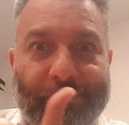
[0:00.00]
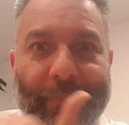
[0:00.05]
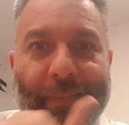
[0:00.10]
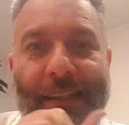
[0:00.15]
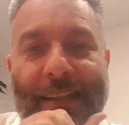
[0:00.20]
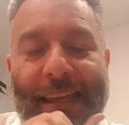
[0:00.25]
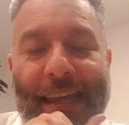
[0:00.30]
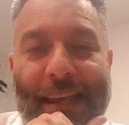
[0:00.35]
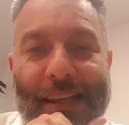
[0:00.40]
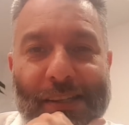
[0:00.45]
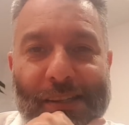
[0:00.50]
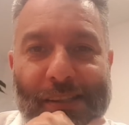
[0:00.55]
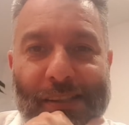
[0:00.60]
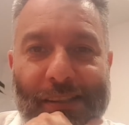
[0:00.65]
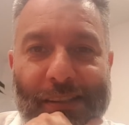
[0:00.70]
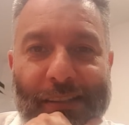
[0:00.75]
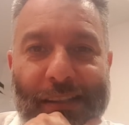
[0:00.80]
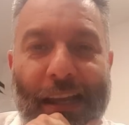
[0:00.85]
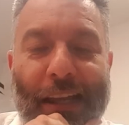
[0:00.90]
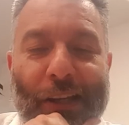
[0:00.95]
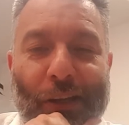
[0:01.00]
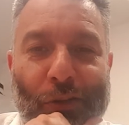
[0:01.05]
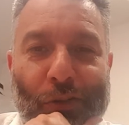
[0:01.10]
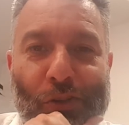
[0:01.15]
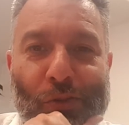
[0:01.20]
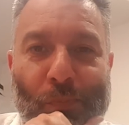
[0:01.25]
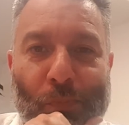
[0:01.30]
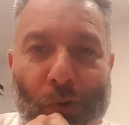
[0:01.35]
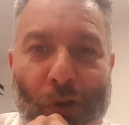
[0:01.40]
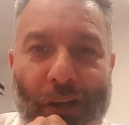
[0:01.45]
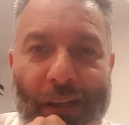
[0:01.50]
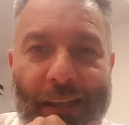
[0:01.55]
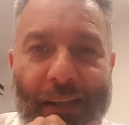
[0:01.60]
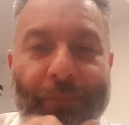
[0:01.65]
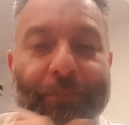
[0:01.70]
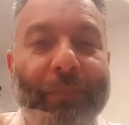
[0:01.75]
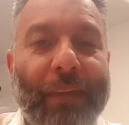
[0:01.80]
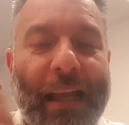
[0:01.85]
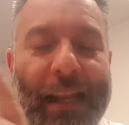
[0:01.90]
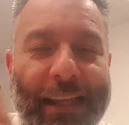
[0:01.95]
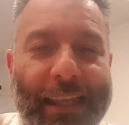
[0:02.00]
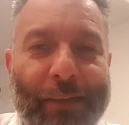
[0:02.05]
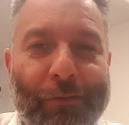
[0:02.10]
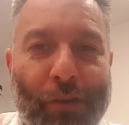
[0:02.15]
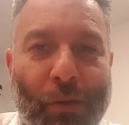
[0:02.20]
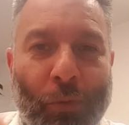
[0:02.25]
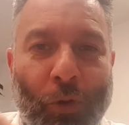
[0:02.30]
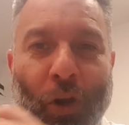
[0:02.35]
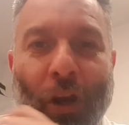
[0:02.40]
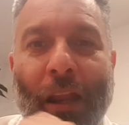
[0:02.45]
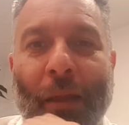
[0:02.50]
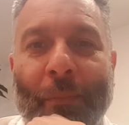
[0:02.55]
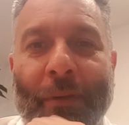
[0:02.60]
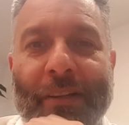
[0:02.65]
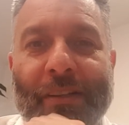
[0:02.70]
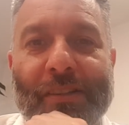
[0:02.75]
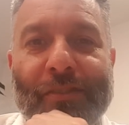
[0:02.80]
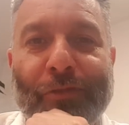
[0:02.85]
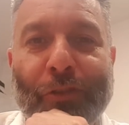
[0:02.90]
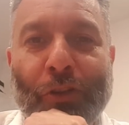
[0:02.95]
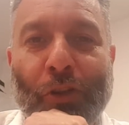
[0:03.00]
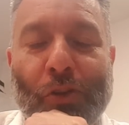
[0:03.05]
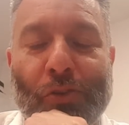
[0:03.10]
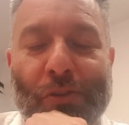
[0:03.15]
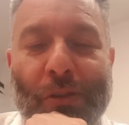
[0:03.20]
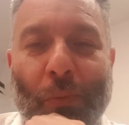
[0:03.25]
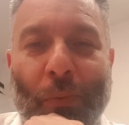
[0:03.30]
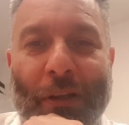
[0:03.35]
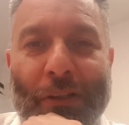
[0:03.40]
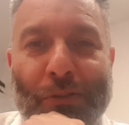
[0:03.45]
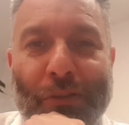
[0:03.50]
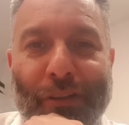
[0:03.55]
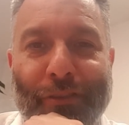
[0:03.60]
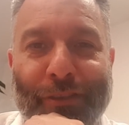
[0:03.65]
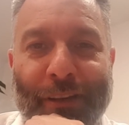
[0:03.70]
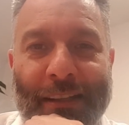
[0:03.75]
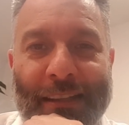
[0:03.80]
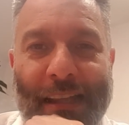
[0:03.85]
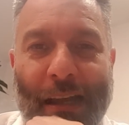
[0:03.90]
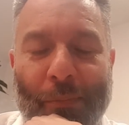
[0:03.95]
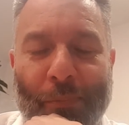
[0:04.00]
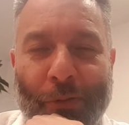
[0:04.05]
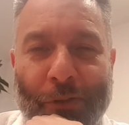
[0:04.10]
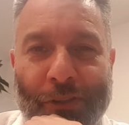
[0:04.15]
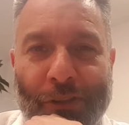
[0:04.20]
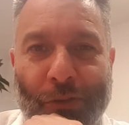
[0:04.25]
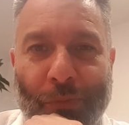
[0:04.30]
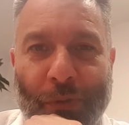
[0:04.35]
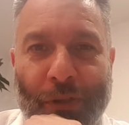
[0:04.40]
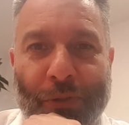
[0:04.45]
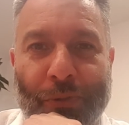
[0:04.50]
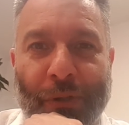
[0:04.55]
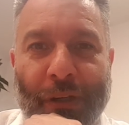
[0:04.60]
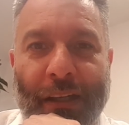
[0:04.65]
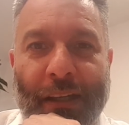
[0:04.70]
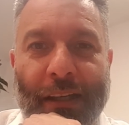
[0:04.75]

yes, that looks brilliant. I'll give you more elements for those that want to defend that point of view.